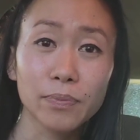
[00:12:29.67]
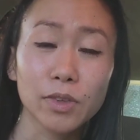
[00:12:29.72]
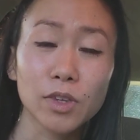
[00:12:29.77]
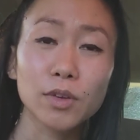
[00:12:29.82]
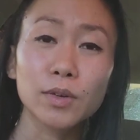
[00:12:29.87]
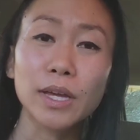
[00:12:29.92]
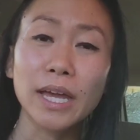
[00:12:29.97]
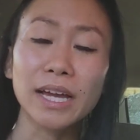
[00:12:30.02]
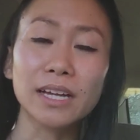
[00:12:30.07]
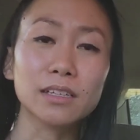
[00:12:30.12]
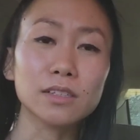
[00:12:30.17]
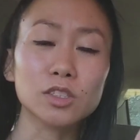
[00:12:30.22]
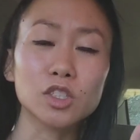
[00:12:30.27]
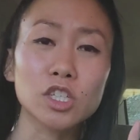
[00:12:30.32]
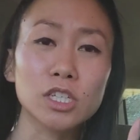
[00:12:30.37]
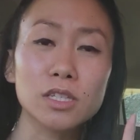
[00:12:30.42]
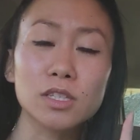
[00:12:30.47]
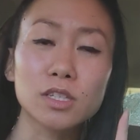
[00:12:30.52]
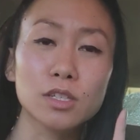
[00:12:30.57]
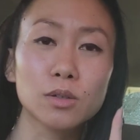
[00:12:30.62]
You can't
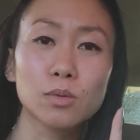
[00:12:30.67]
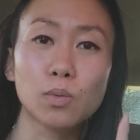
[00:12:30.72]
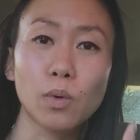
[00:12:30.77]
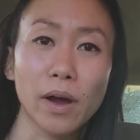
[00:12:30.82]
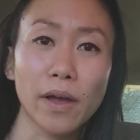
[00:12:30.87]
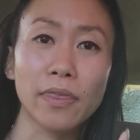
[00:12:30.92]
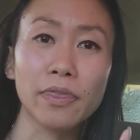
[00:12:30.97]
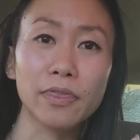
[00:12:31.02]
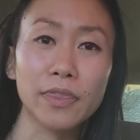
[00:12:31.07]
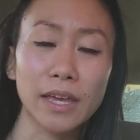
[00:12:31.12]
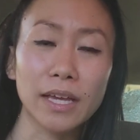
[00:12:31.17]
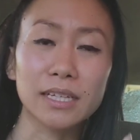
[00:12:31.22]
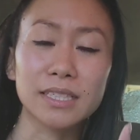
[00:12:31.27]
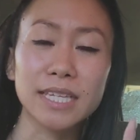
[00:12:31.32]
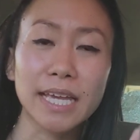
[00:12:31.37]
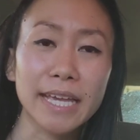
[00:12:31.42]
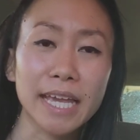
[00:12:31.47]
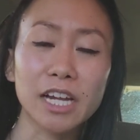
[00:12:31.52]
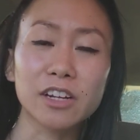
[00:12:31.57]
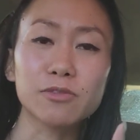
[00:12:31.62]
just do one thing and
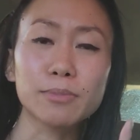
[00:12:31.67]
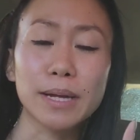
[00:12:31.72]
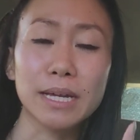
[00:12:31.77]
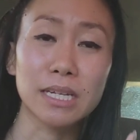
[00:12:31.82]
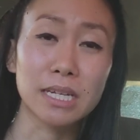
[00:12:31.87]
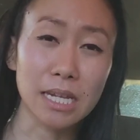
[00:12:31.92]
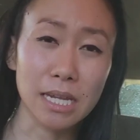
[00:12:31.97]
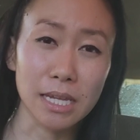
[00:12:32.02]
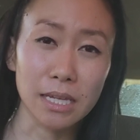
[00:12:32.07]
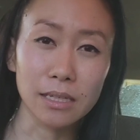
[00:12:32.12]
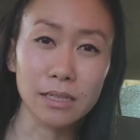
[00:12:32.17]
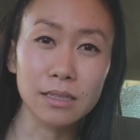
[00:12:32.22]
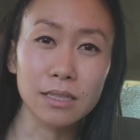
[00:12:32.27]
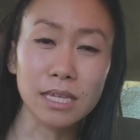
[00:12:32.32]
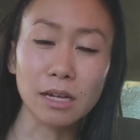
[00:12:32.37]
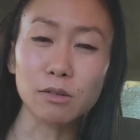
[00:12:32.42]
take care of my needs.